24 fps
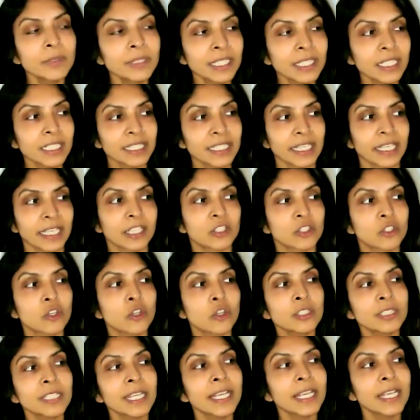was going to say, it's
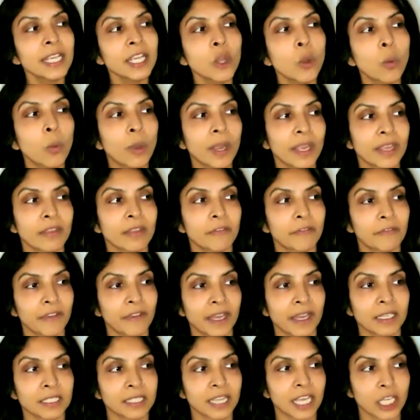not taking away the
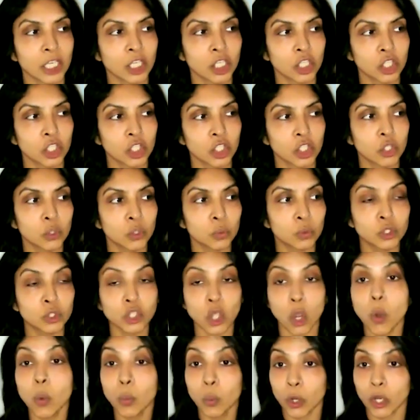fact that you
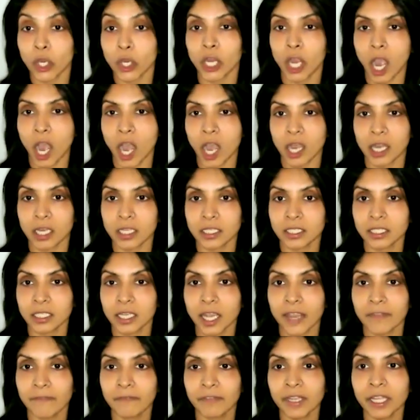don't work hard.
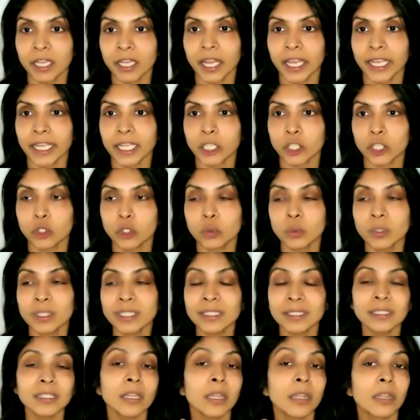I feel like you can
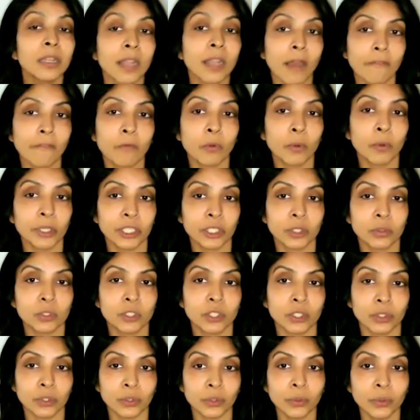still love what you
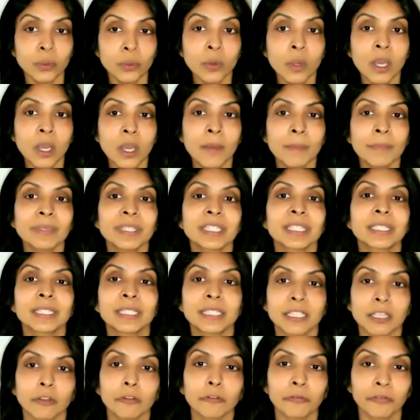do, but
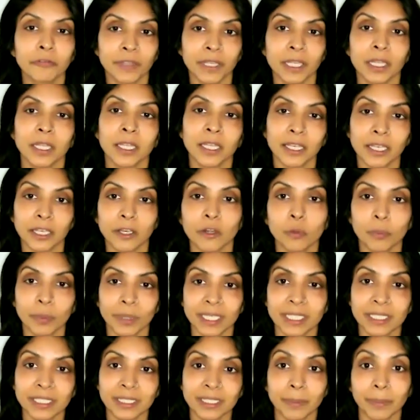still feel a little
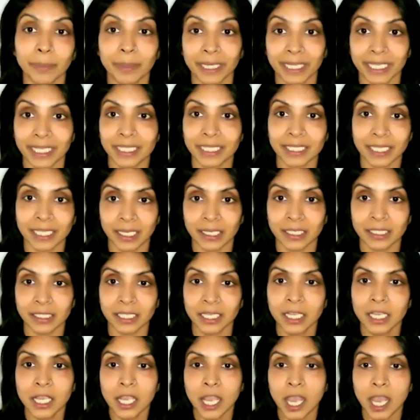bit depleted.
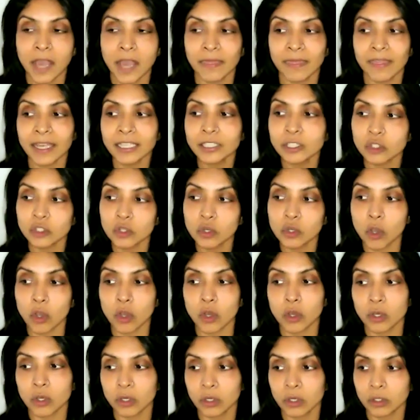And that's
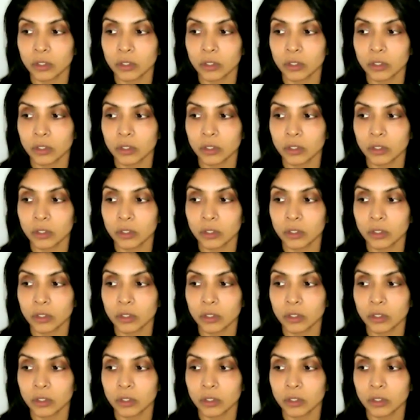not